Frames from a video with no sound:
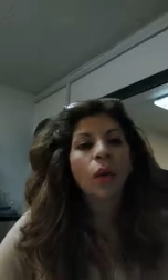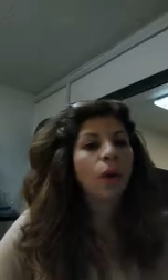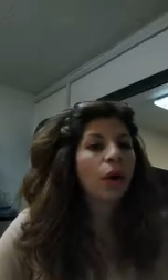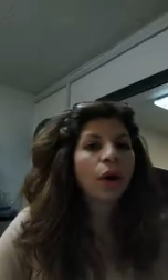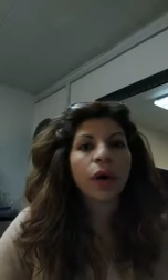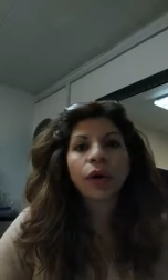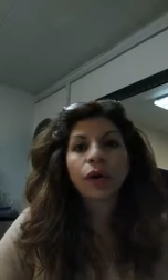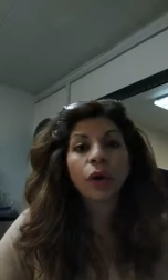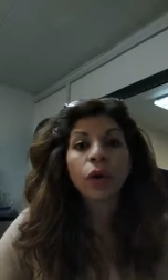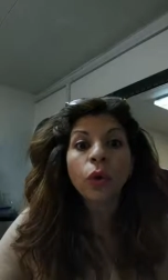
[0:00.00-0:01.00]
or
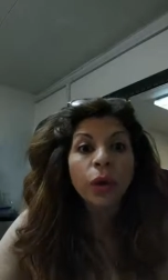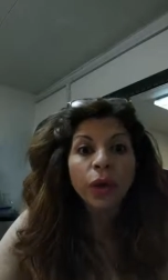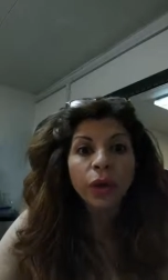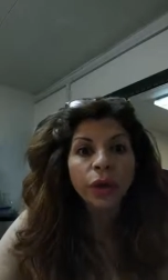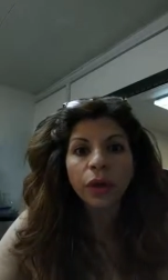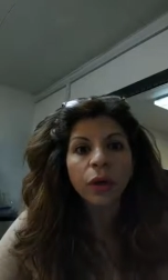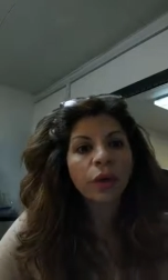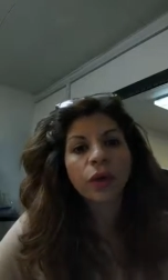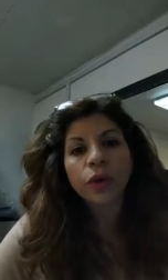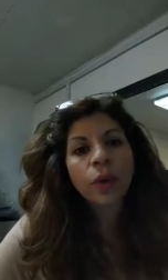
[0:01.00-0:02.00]
you're a lawyer,
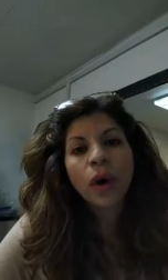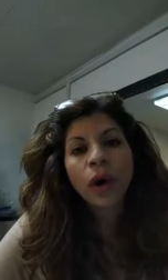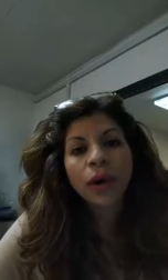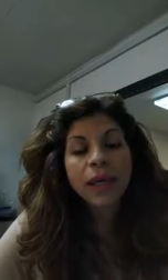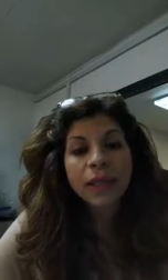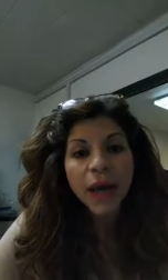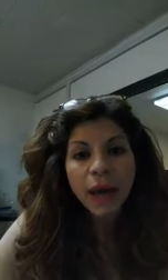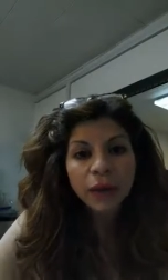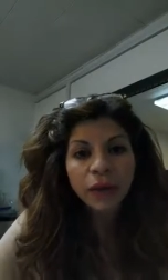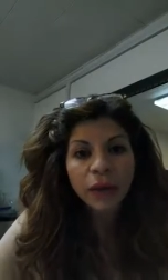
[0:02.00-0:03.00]
or you are a
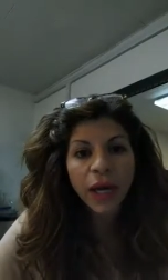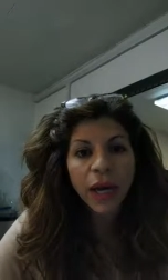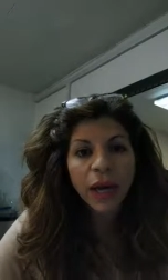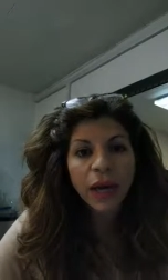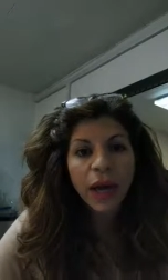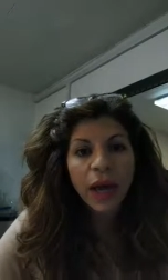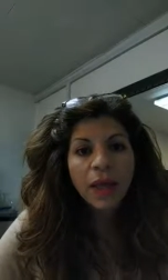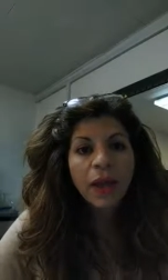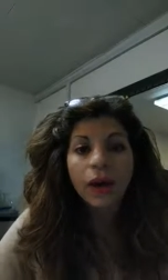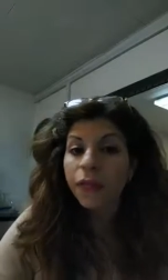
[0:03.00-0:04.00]
doctor. And
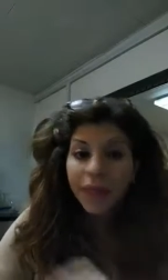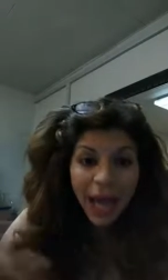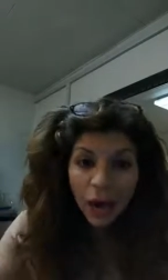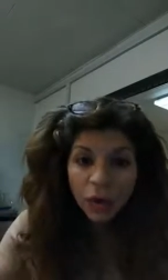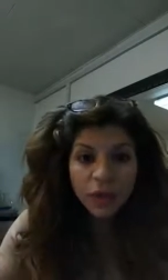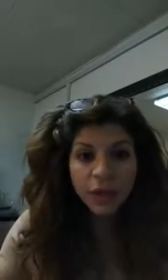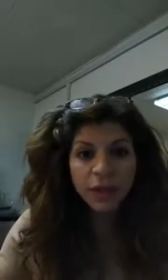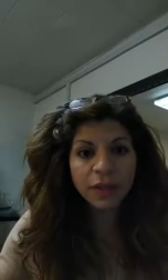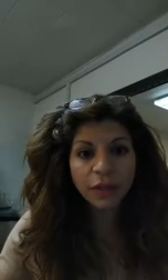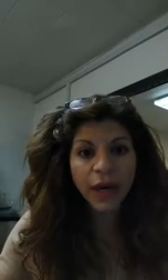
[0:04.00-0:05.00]
there are
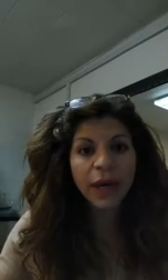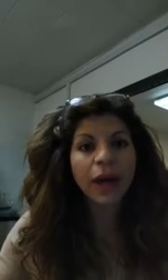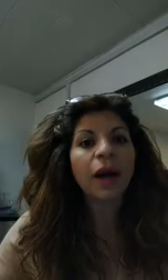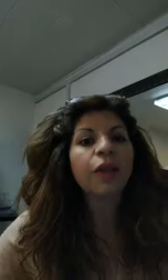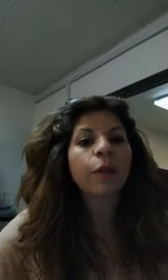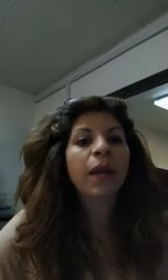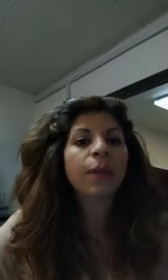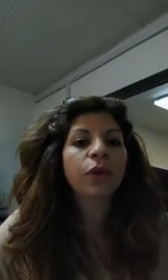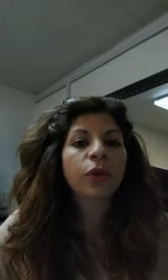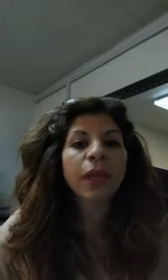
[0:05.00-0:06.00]
thousands, right? Other
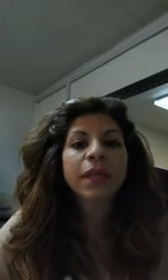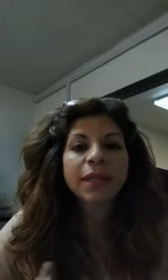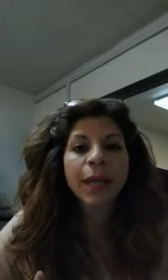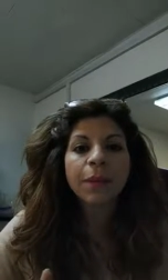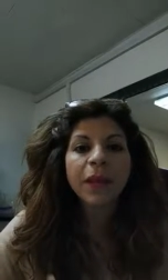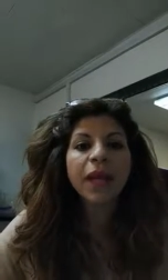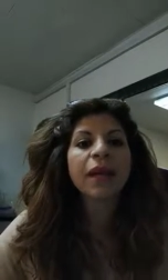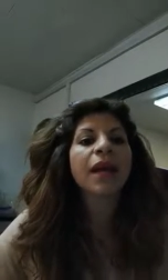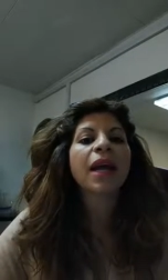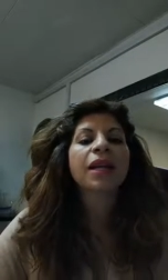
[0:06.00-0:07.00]
people doing the same
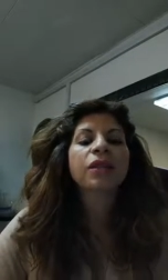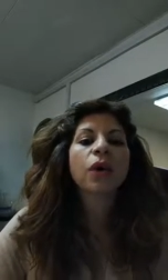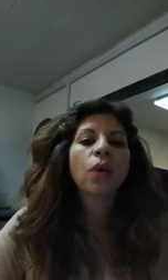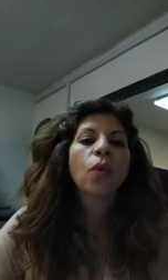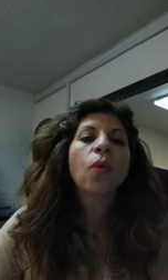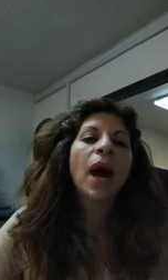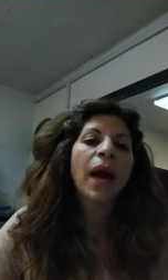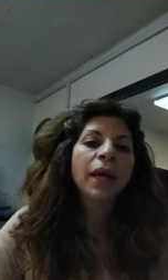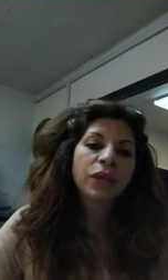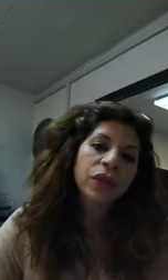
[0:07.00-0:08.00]
thing. So
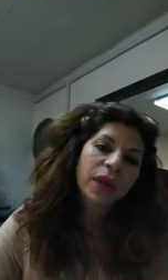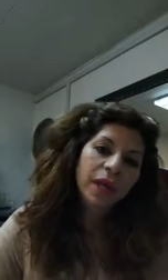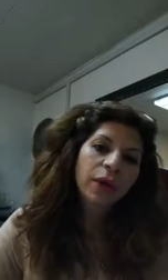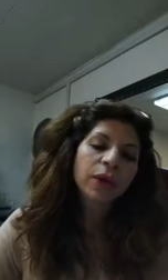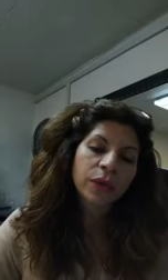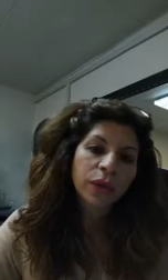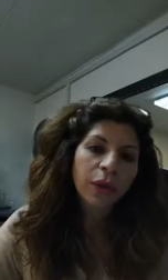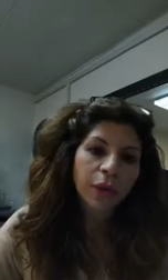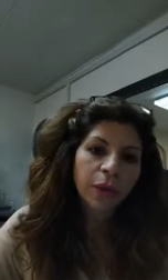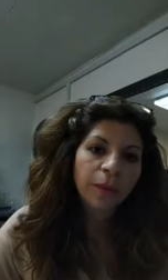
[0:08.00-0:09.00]
why should they go
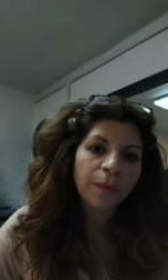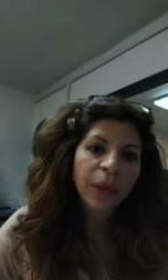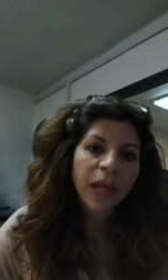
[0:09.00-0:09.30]
to you?